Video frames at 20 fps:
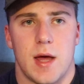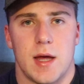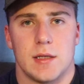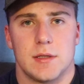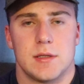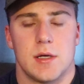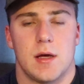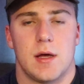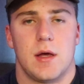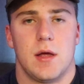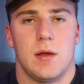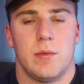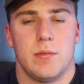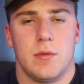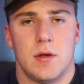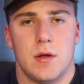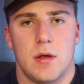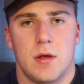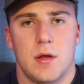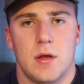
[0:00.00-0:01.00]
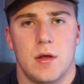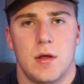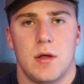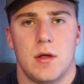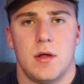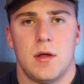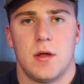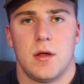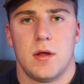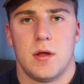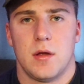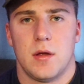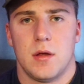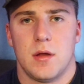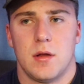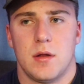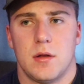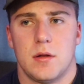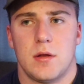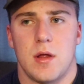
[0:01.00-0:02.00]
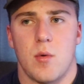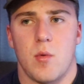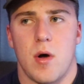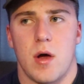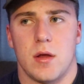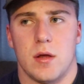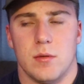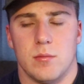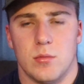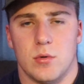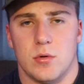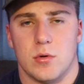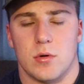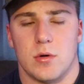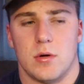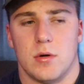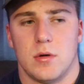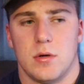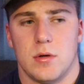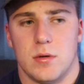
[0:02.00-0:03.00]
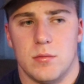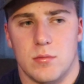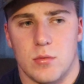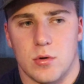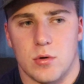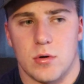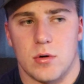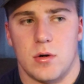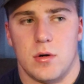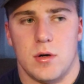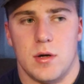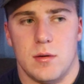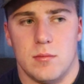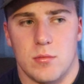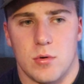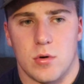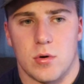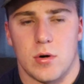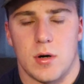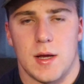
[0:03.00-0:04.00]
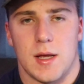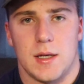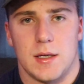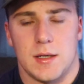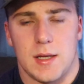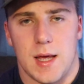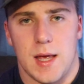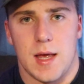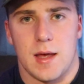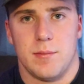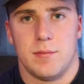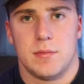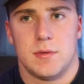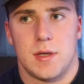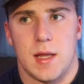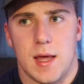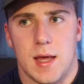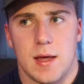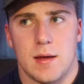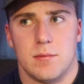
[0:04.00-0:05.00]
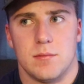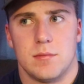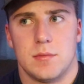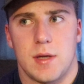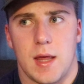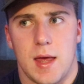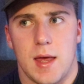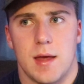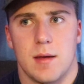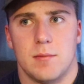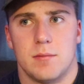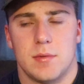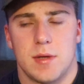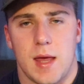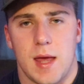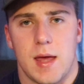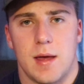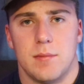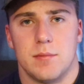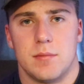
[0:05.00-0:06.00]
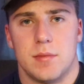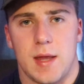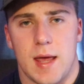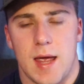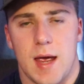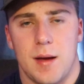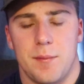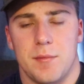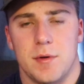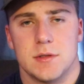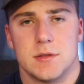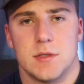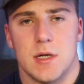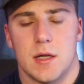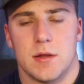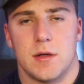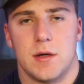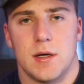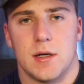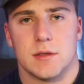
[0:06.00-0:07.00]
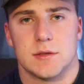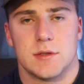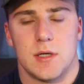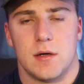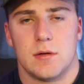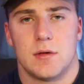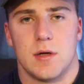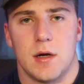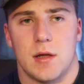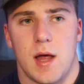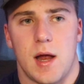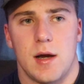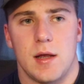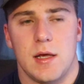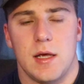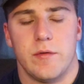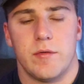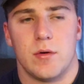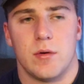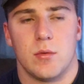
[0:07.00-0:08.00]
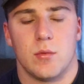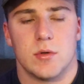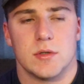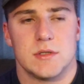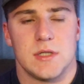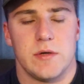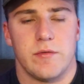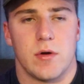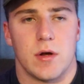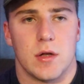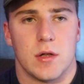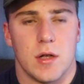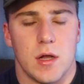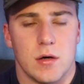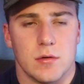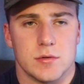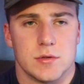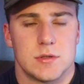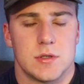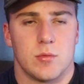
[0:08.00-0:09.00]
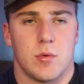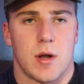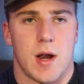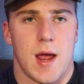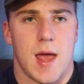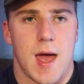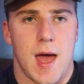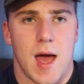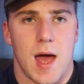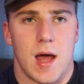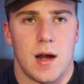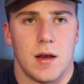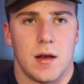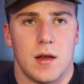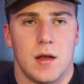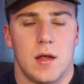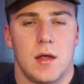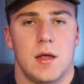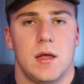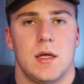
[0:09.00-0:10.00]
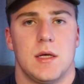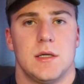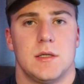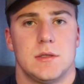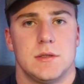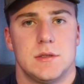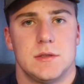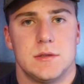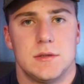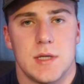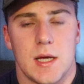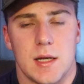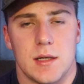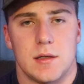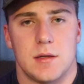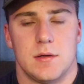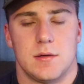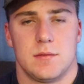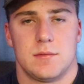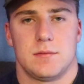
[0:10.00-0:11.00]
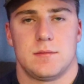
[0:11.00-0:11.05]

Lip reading: that time, They want you more and more and more. And damn. There's nothing else out there that even was even close to what I had. Shit.